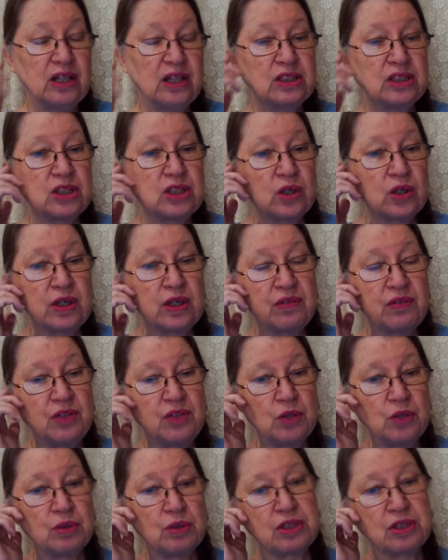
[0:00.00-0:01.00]
So if
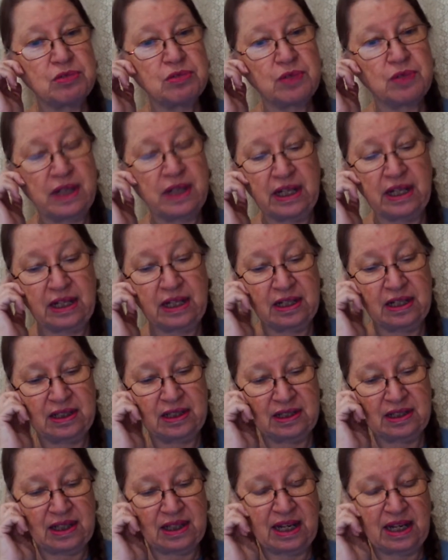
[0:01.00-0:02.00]
you were to read
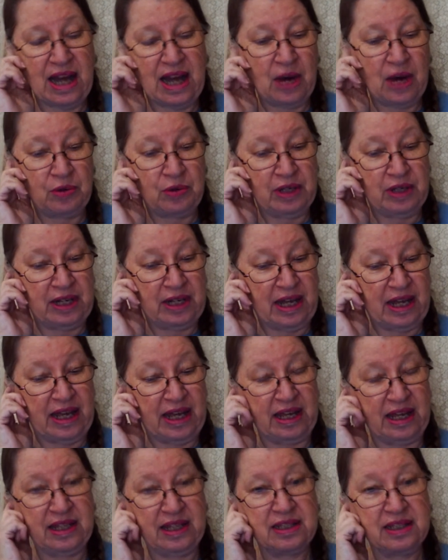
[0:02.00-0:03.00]
an hour a
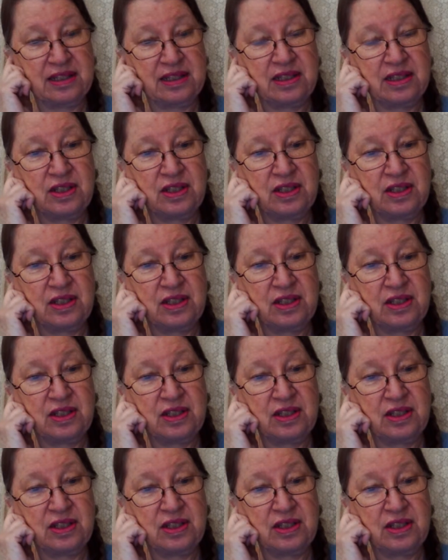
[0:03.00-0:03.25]
day,